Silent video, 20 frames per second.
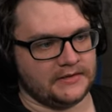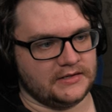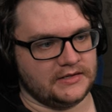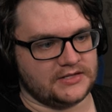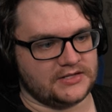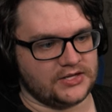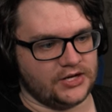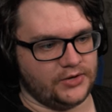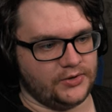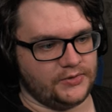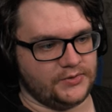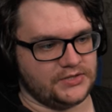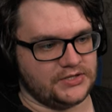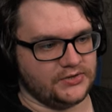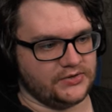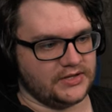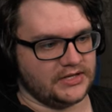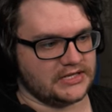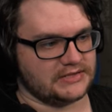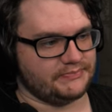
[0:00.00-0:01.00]
So
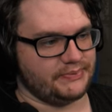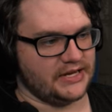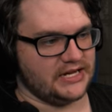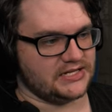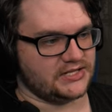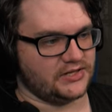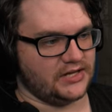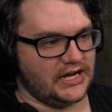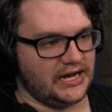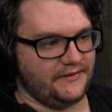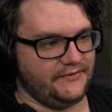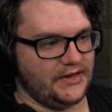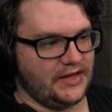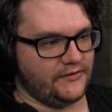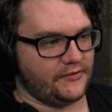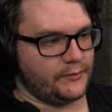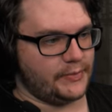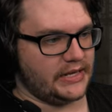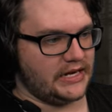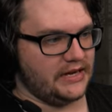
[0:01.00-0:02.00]
doing this puzzle, I've
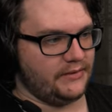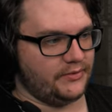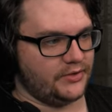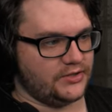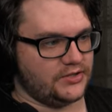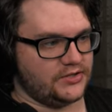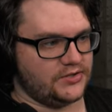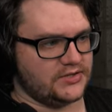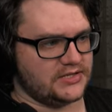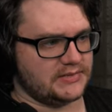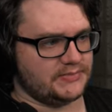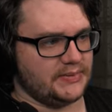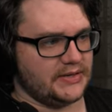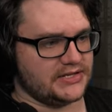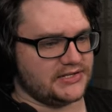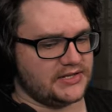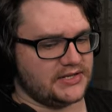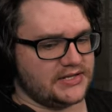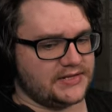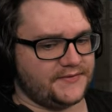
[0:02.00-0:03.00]
never been able to do this
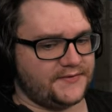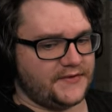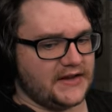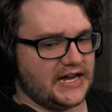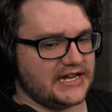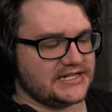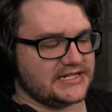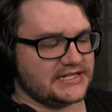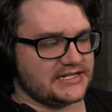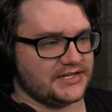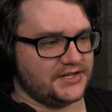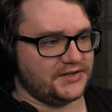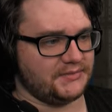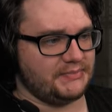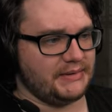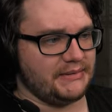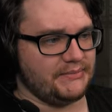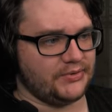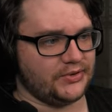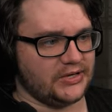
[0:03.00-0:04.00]
puzzle as fast as other
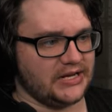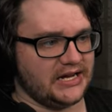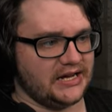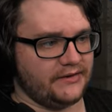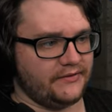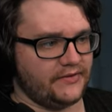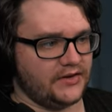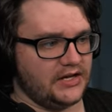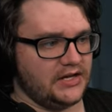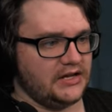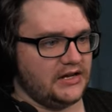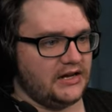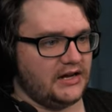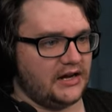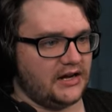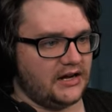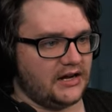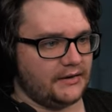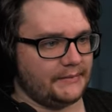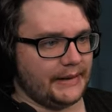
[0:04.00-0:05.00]
people have.
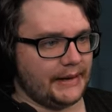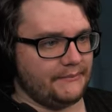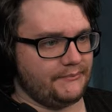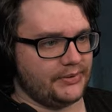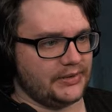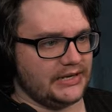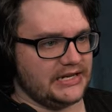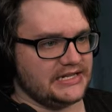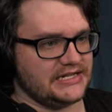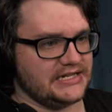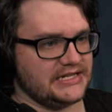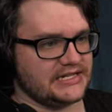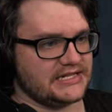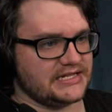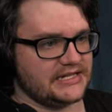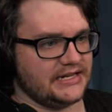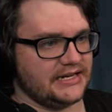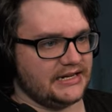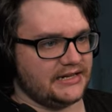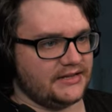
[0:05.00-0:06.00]
Um, I'm pretty
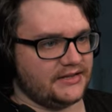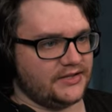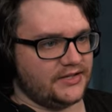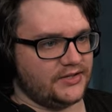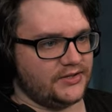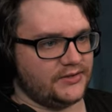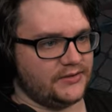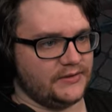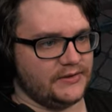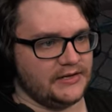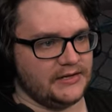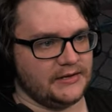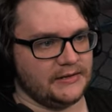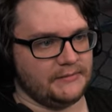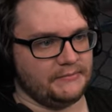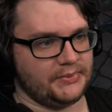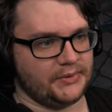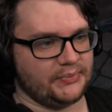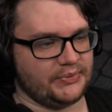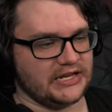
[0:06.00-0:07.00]
decent at it though.
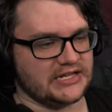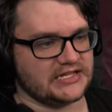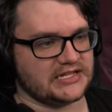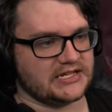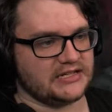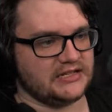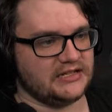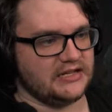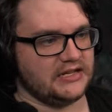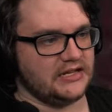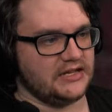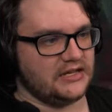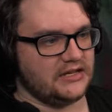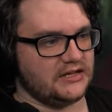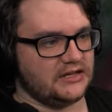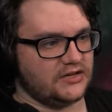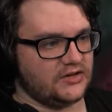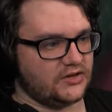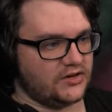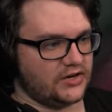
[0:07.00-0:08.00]
But basically,
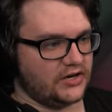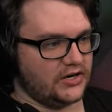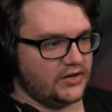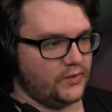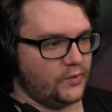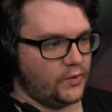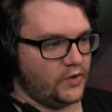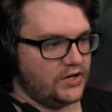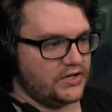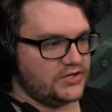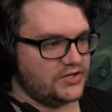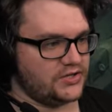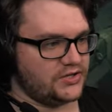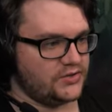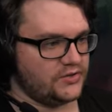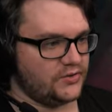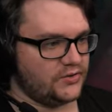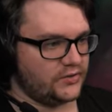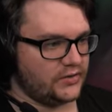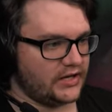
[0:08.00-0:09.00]
you're going to want
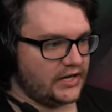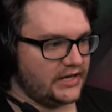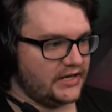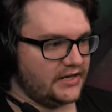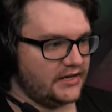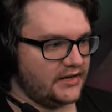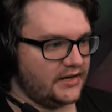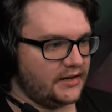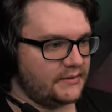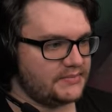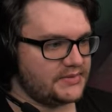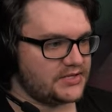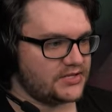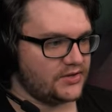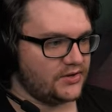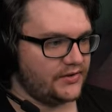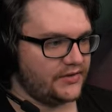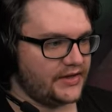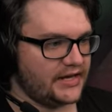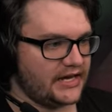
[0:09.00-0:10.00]
to line it up
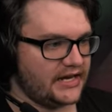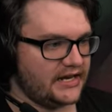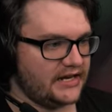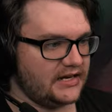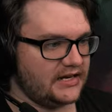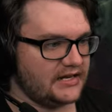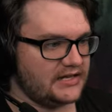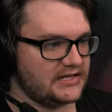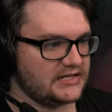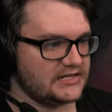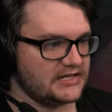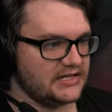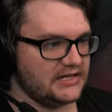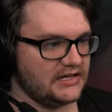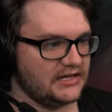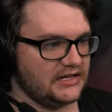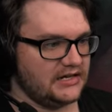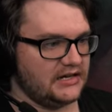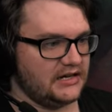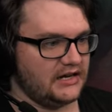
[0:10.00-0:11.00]
so that it is
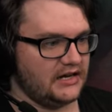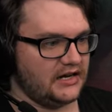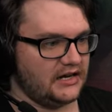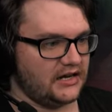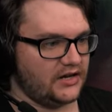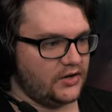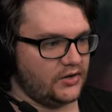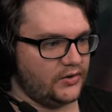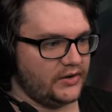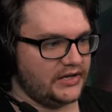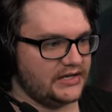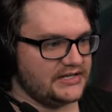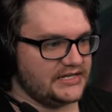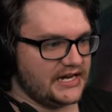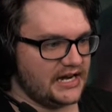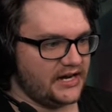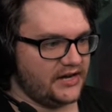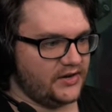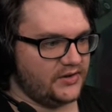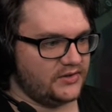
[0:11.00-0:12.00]
uh, going
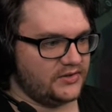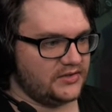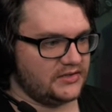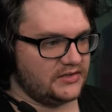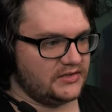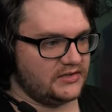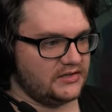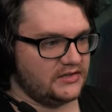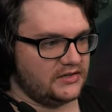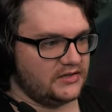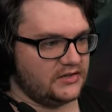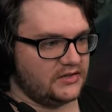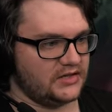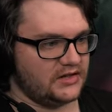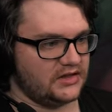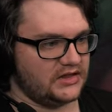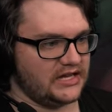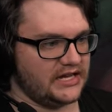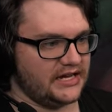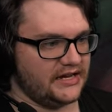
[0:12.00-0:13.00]
down,
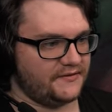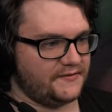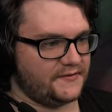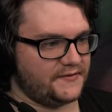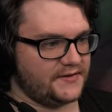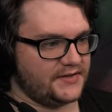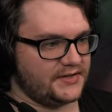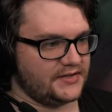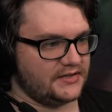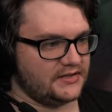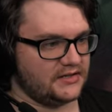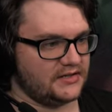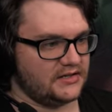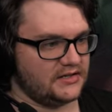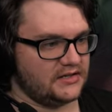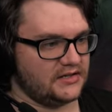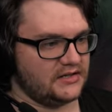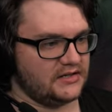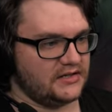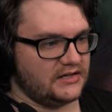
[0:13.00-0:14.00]
left,
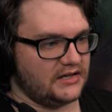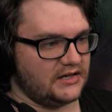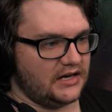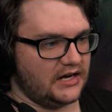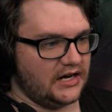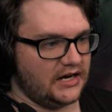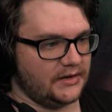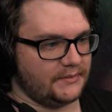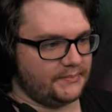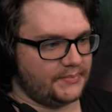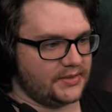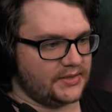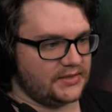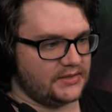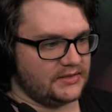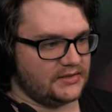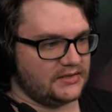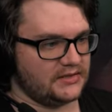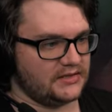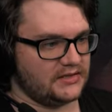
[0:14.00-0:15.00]
up,
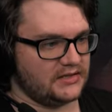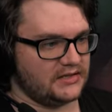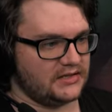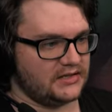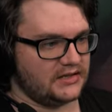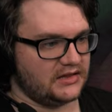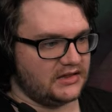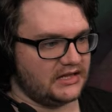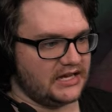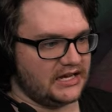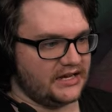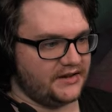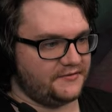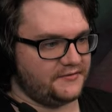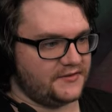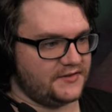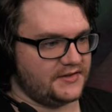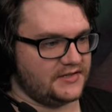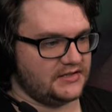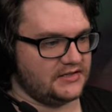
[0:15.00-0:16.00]
left,